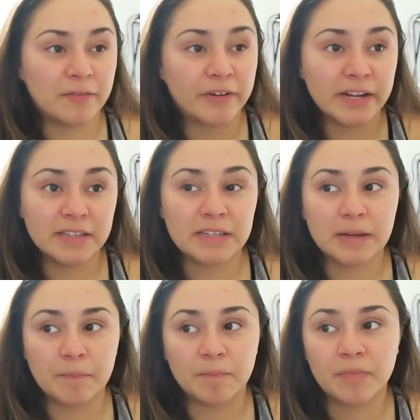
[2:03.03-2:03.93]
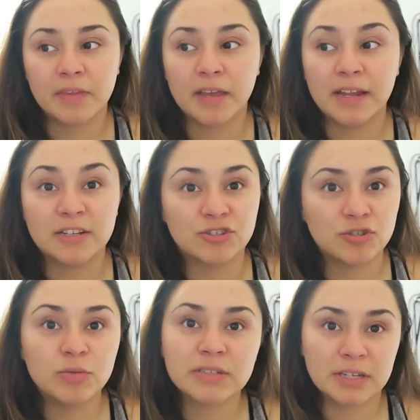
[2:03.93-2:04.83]
finding them. And as
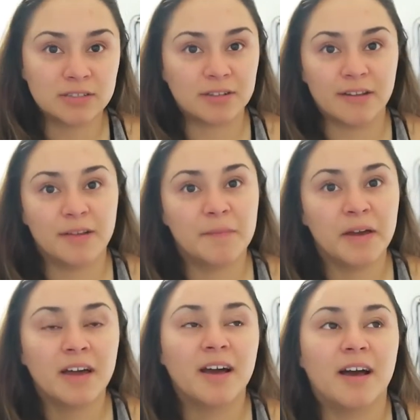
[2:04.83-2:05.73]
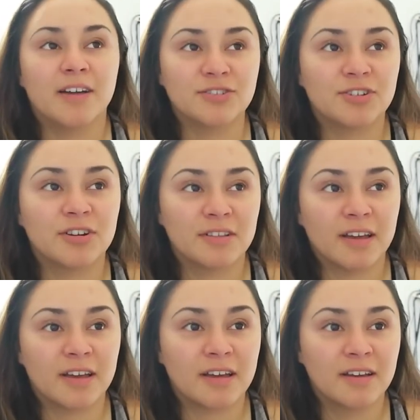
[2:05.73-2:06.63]
soon as I saw them, I just started
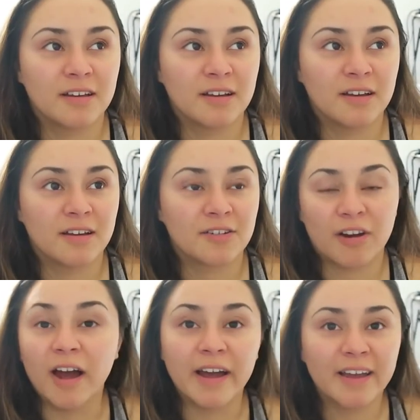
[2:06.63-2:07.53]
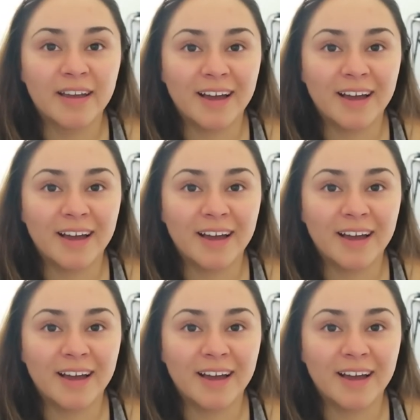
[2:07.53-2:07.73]
like crying.